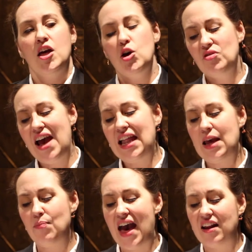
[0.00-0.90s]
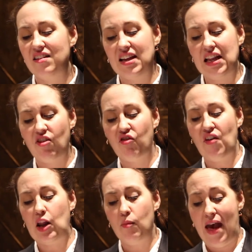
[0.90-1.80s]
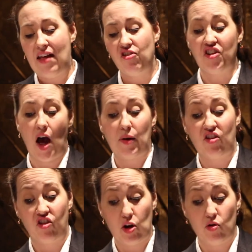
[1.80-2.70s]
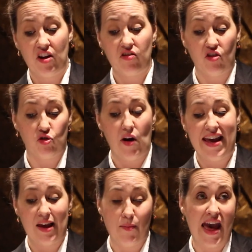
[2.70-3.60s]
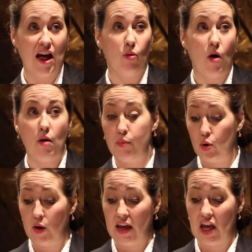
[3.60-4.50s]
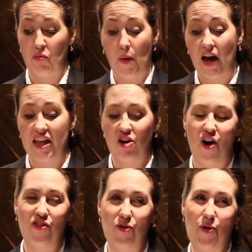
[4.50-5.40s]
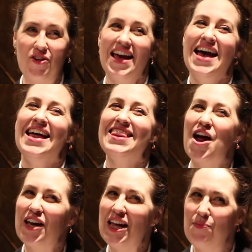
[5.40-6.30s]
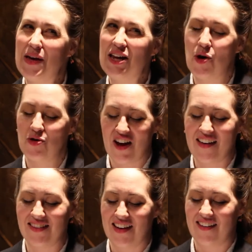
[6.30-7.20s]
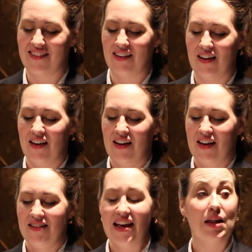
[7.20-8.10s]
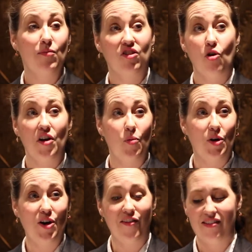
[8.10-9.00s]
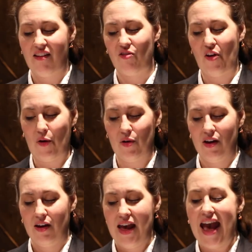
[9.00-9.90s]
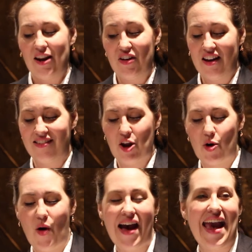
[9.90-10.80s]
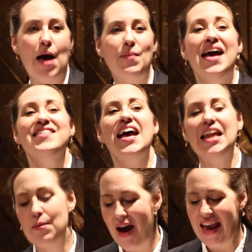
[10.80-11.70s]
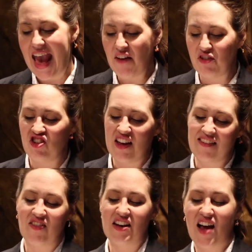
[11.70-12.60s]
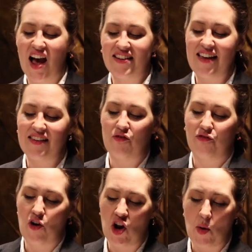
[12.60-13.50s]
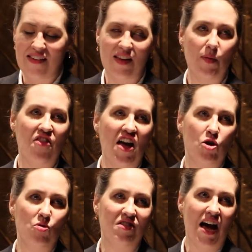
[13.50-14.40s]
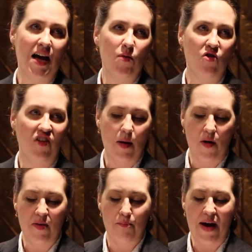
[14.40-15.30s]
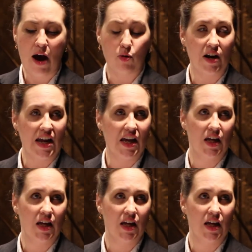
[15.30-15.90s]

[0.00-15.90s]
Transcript: you tell him that until his fellow men stop excusing the straying male while booing his body consort, there can be no justice. Tell him Victoria Woodhull says so. And if he doesn't know who I am, tell him my effigies in the Dante's Inferno exhibit at that new dime museum on the Bowery.